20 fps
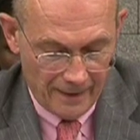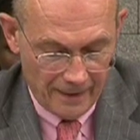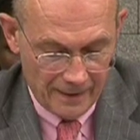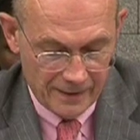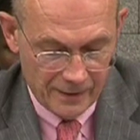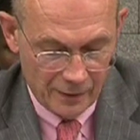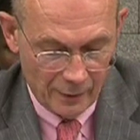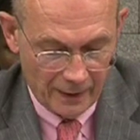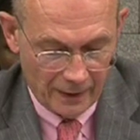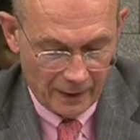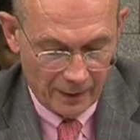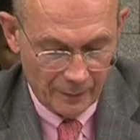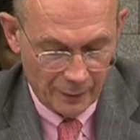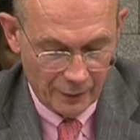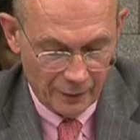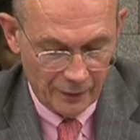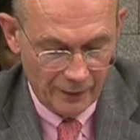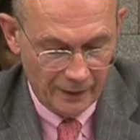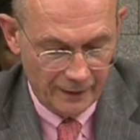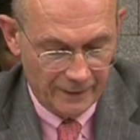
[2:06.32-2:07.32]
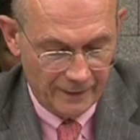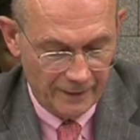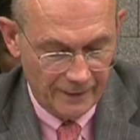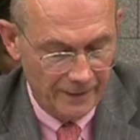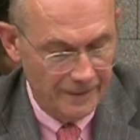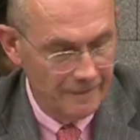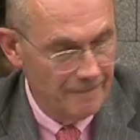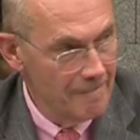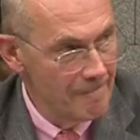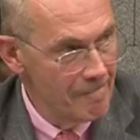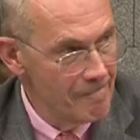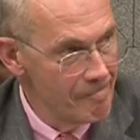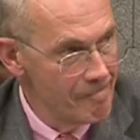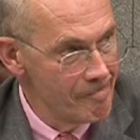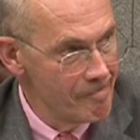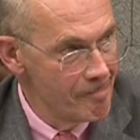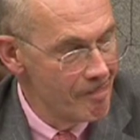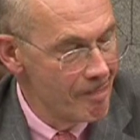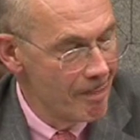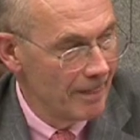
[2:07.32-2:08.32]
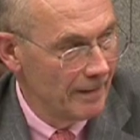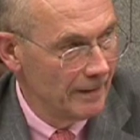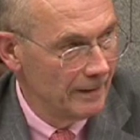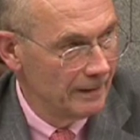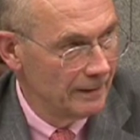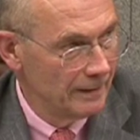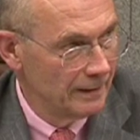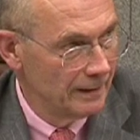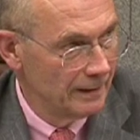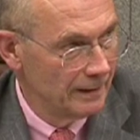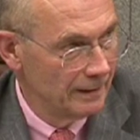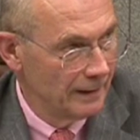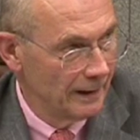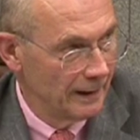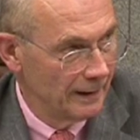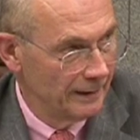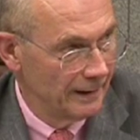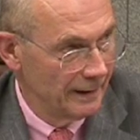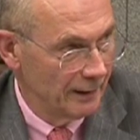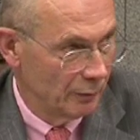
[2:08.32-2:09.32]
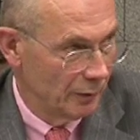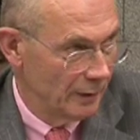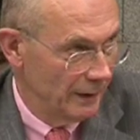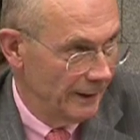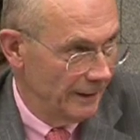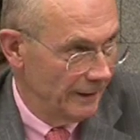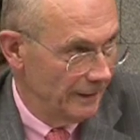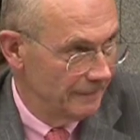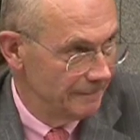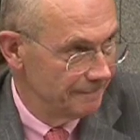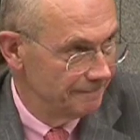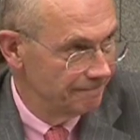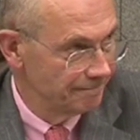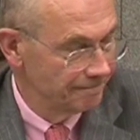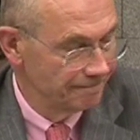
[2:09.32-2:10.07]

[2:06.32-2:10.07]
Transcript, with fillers: historic opportunity uh, and equally